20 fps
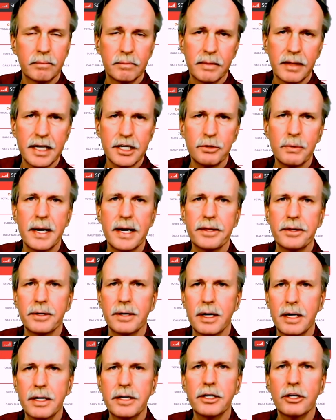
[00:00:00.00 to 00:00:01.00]
that's
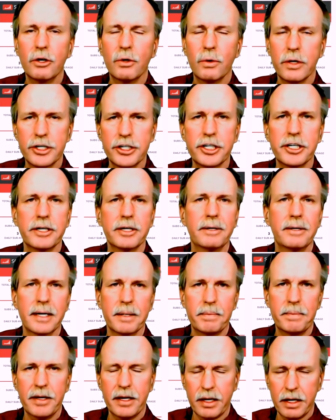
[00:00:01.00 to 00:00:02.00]
rather
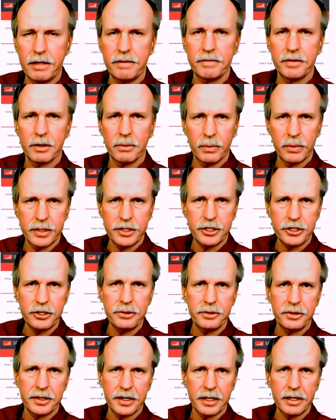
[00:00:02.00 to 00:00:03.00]
unchristian-like behavior, wouldn't
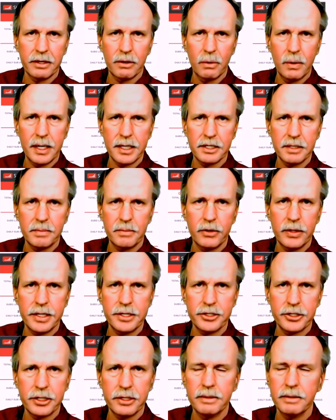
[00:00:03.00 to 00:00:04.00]
you think, Quantum
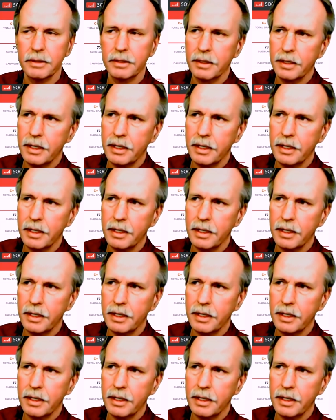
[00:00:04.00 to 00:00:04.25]
Eraser?